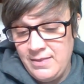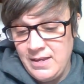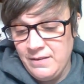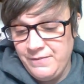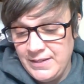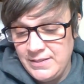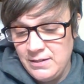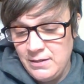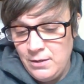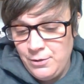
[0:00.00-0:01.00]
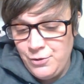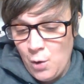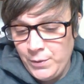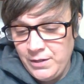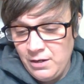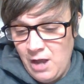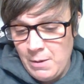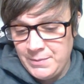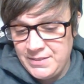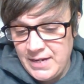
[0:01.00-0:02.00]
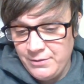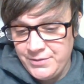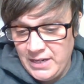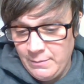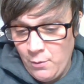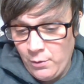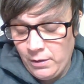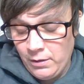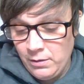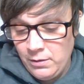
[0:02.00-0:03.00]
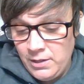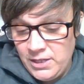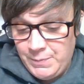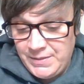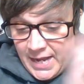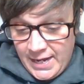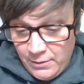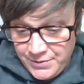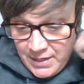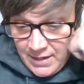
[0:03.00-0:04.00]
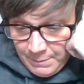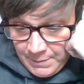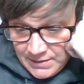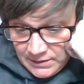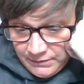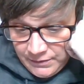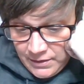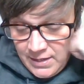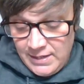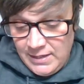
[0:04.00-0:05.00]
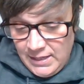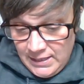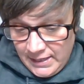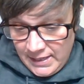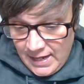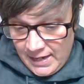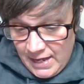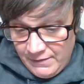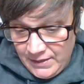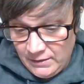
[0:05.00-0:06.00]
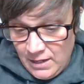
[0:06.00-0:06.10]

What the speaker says: Think of it. No one can come upstairs anymore. The potatoes cannot be delivered. Eli cannot have any